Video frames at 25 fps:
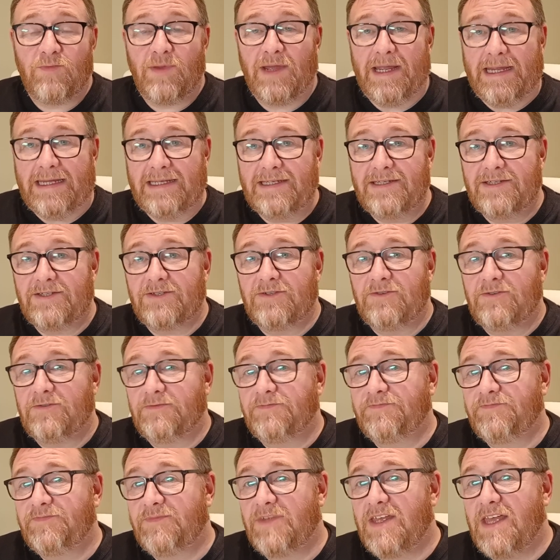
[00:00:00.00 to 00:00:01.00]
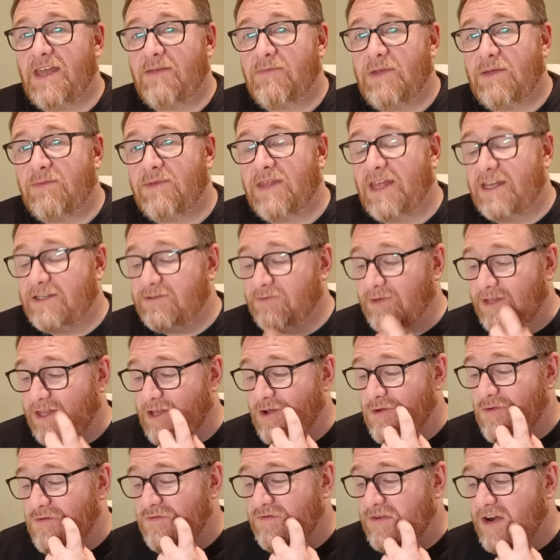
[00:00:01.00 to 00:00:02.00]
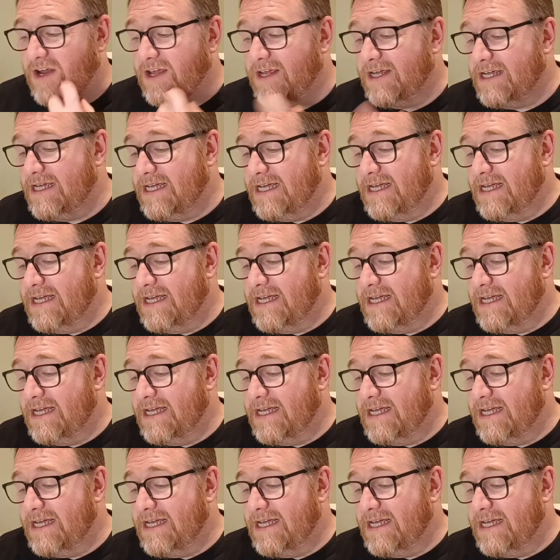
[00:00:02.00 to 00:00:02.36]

pint so yeah maybe that's why they go for it